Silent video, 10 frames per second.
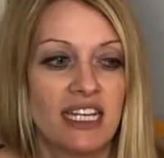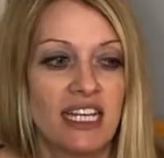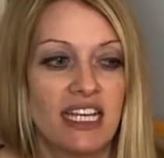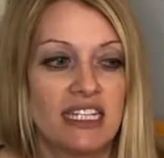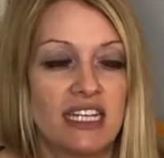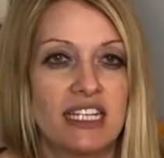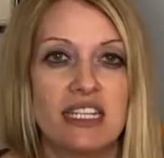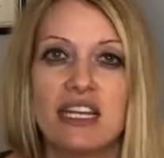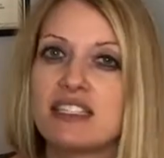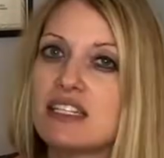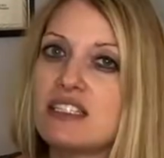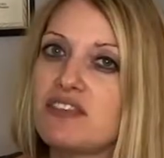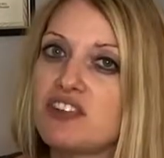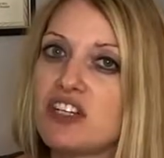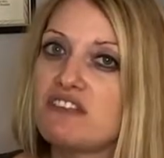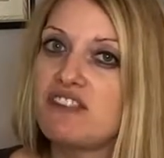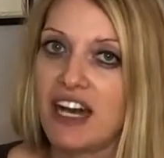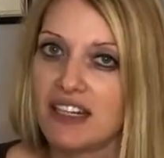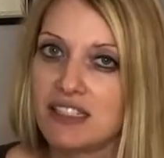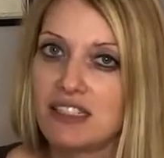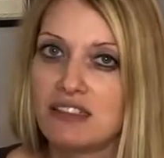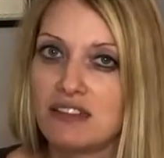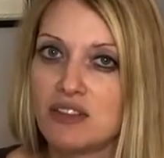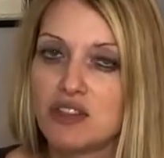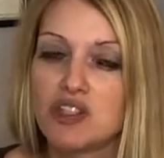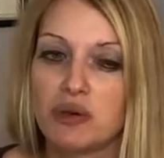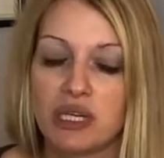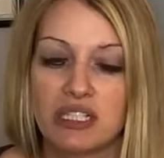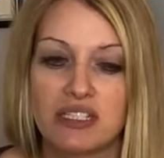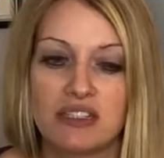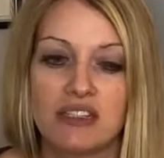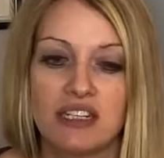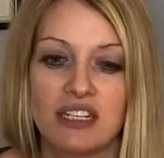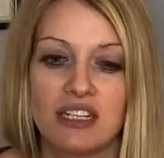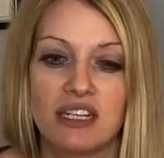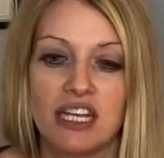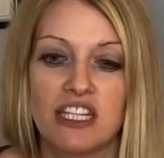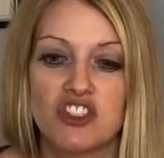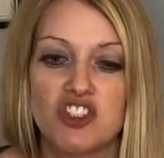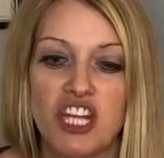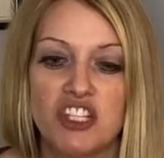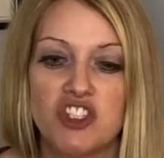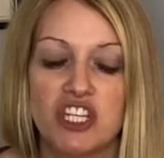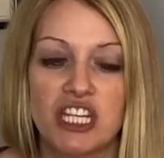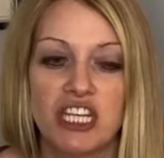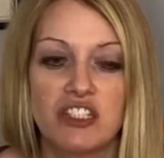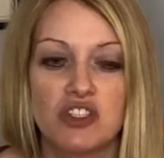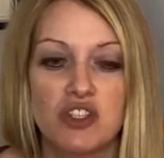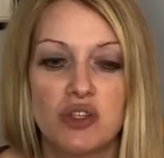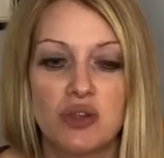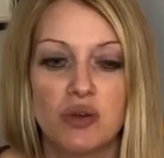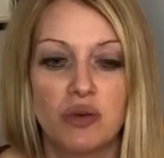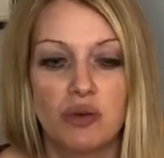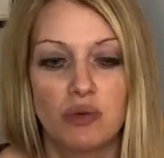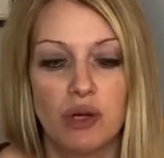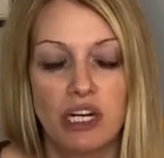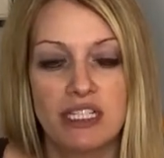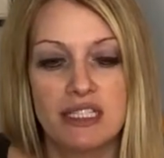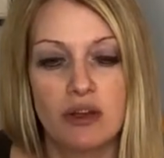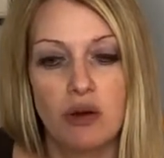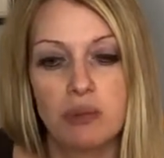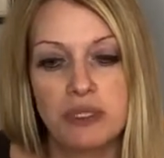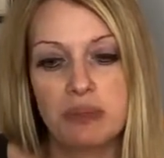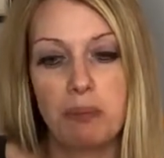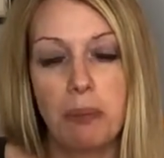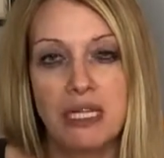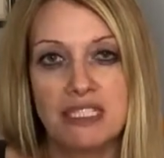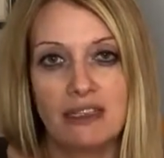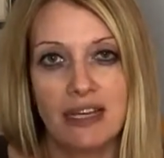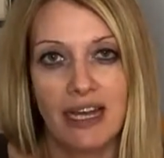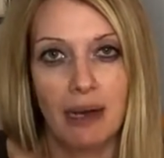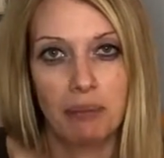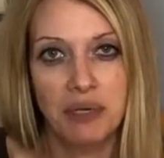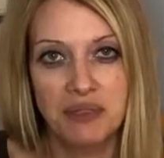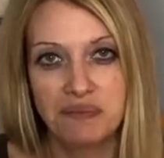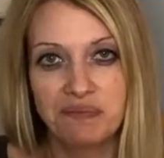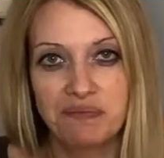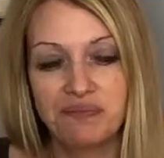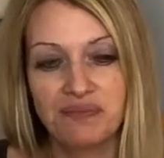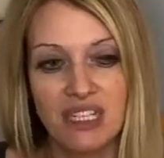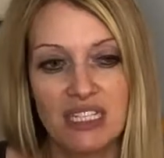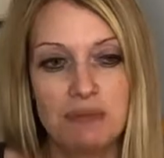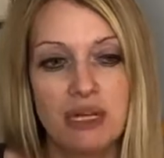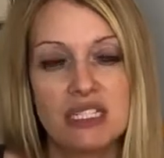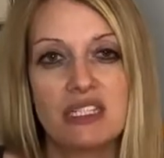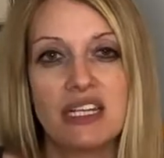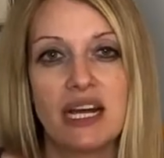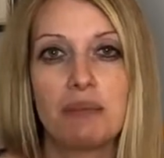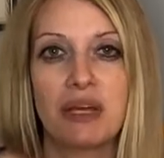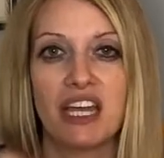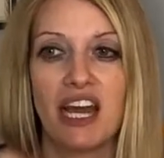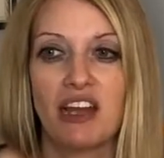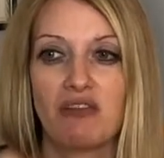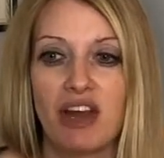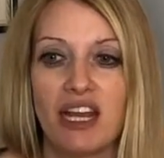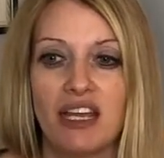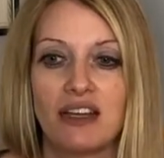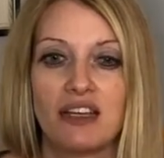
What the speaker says: it's a different effect to it. It's changing into where it's almost bundling up. It's bundling up and getting ready.